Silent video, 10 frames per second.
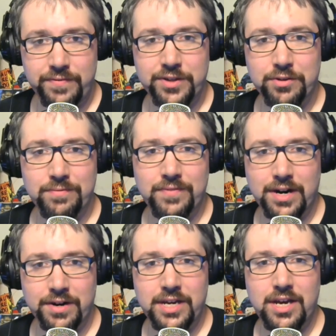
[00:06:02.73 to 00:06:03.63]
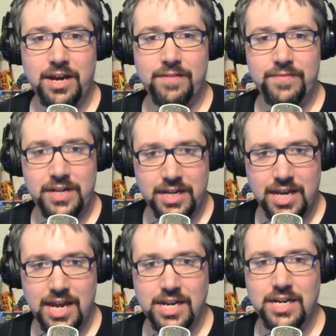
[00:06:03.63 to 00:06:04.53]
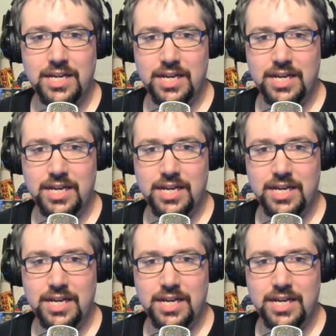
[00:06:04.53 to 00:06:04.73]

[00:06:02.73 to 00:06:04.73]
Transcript: feel very uh, vindicated